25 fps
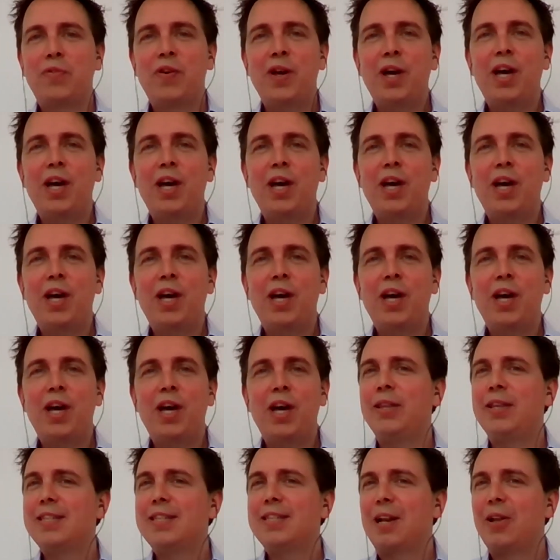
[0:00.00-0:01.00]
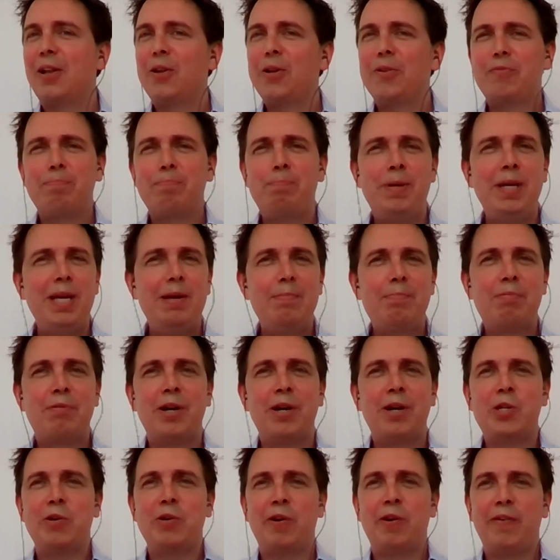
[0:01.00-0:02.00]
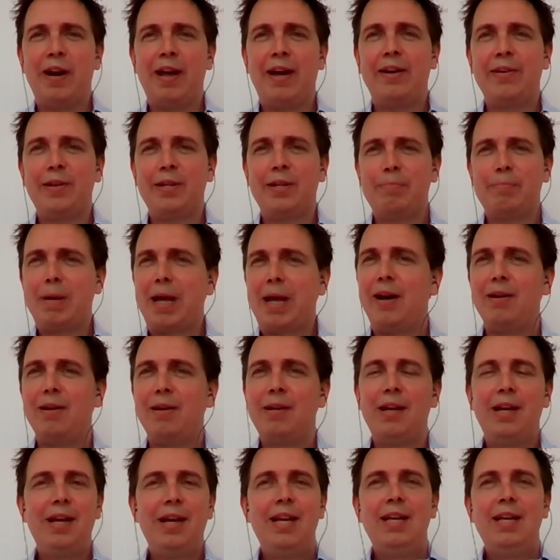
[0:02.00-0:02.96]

We've heard a lot, and there's a lot of peer pressure around about